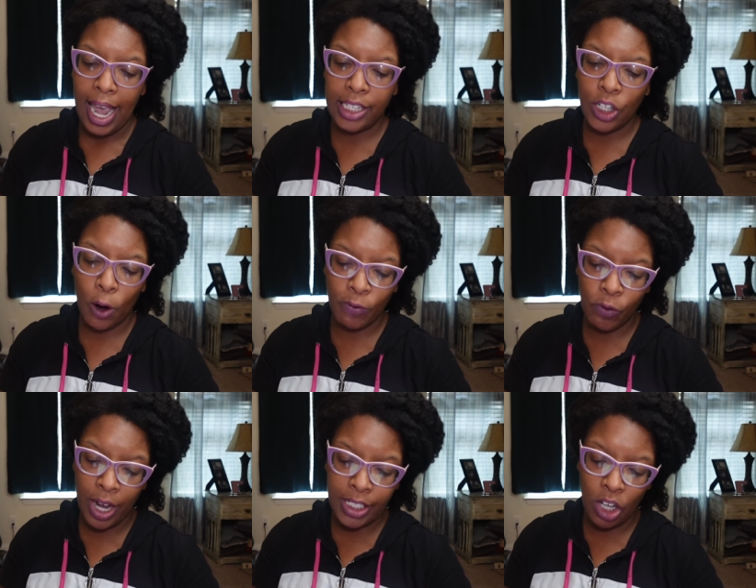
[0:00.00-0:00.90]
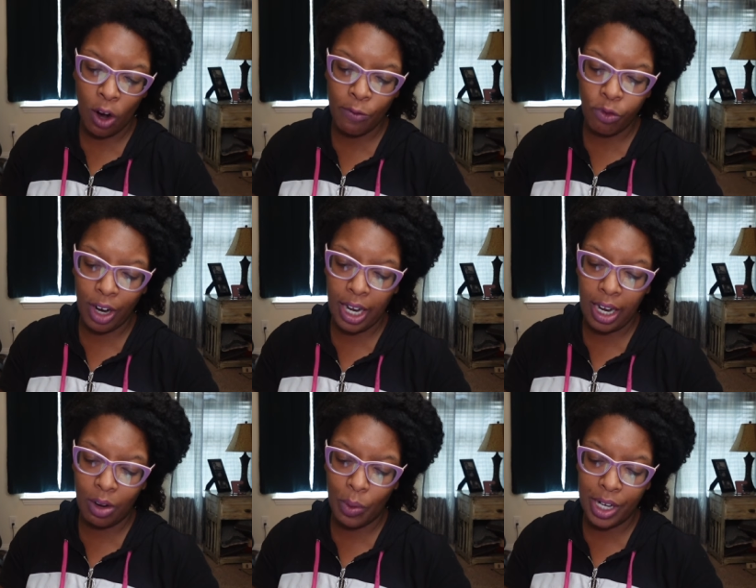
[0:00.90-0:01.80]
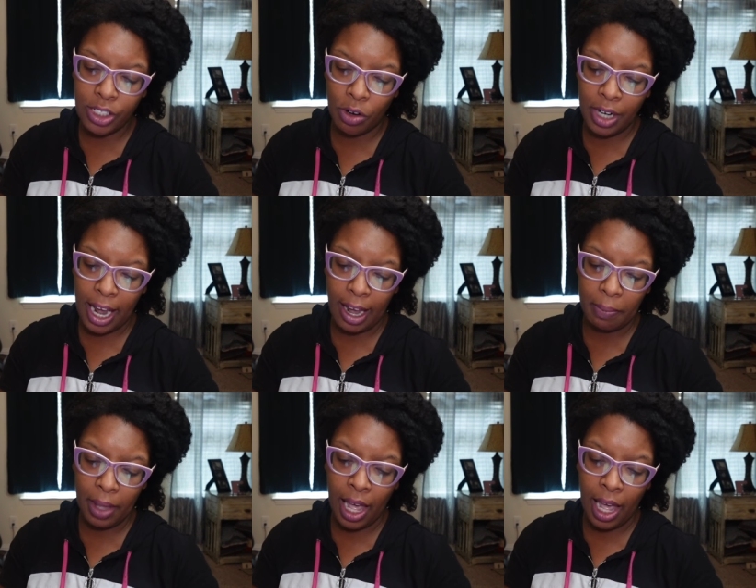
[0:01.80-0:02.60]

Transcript: It's her it's her friend. What is her name?